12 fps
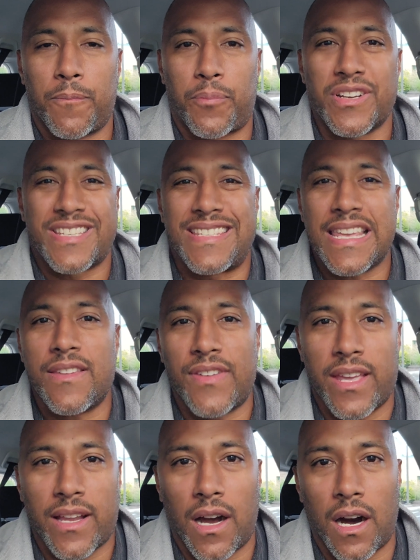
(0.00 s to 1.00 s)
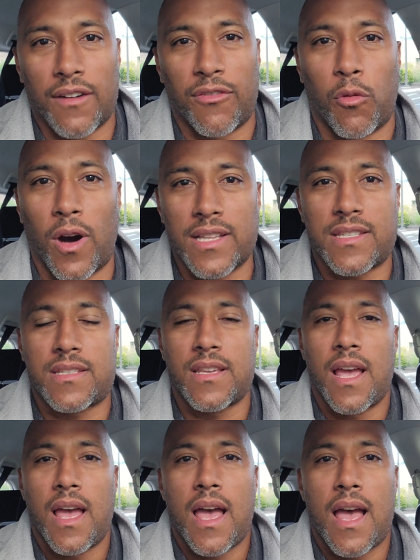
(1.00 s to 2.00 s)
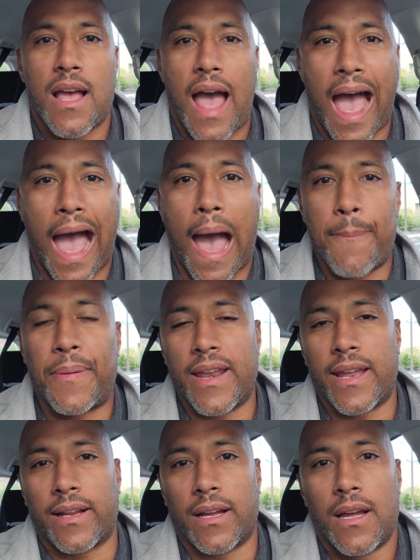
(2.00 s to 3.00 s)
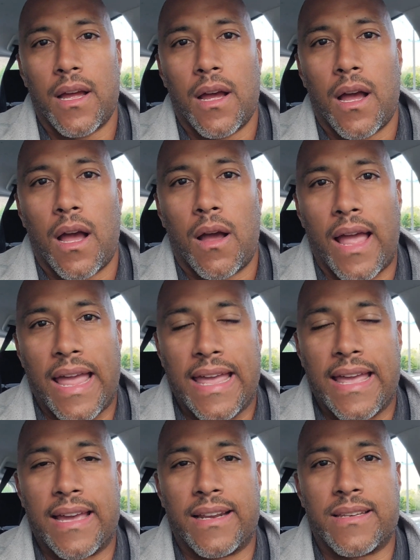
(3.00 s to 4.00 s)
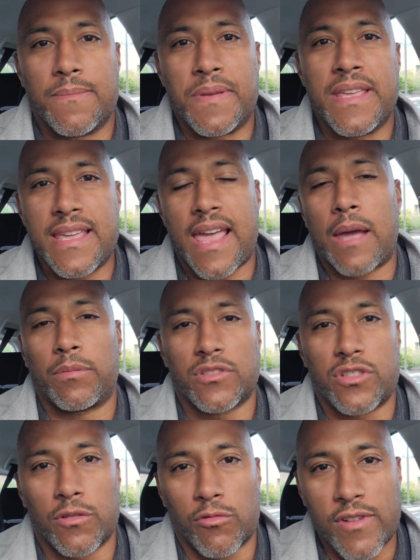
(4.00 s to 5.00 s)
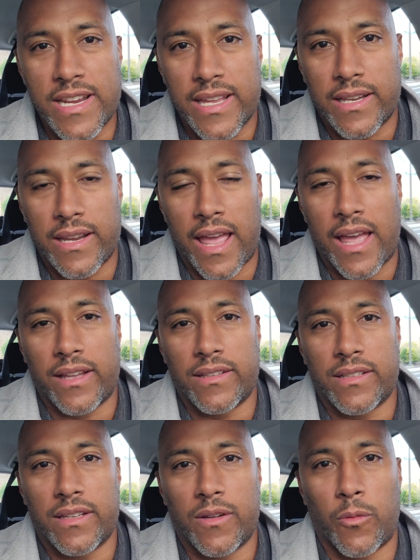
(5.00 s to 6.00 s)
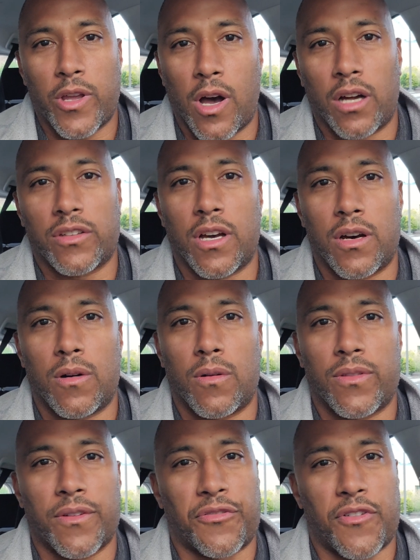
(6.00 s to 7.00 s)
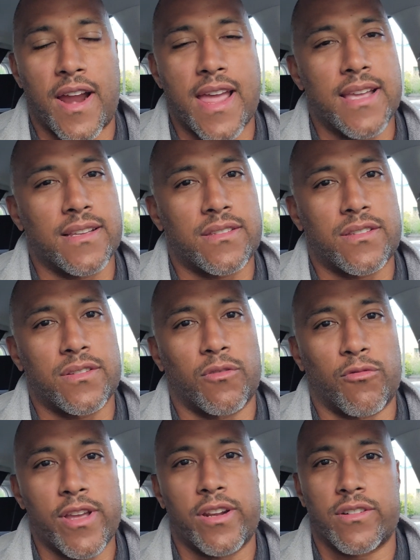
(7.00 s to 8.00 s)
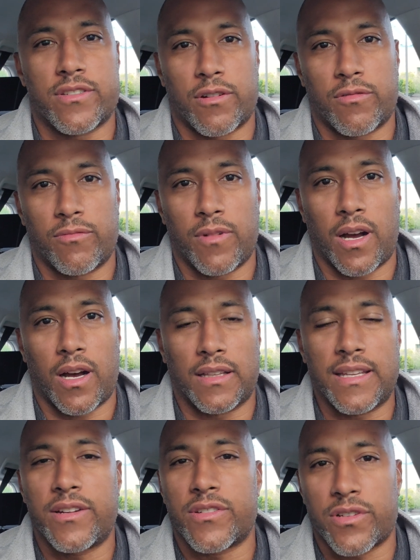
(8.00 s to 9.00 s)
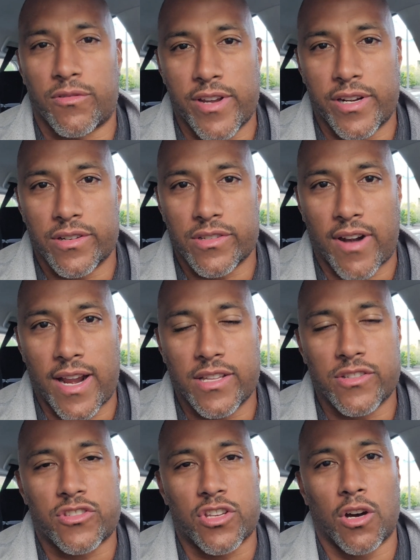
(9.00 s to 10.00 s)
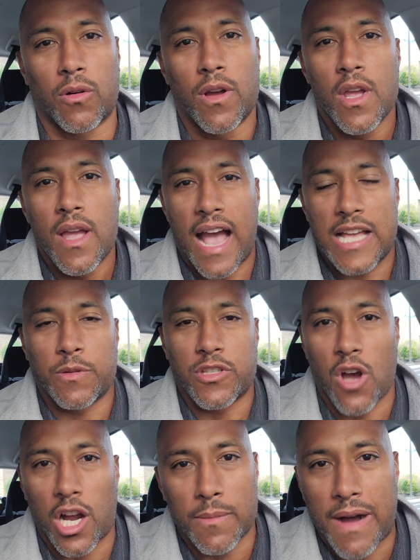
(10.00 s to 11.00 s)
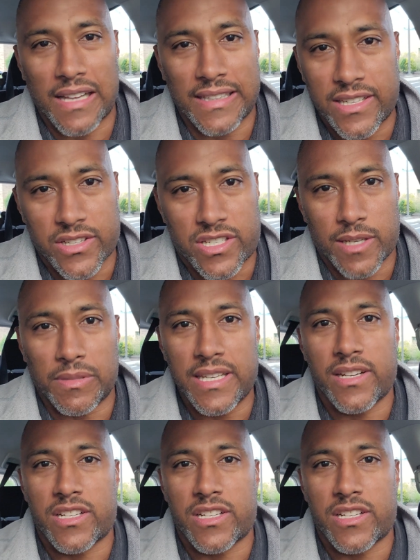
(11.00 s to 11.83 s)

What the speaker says: perceiving of what's happening and being able to read it. And we all know the phrase leaders are readers, right? And so as we talk about leadership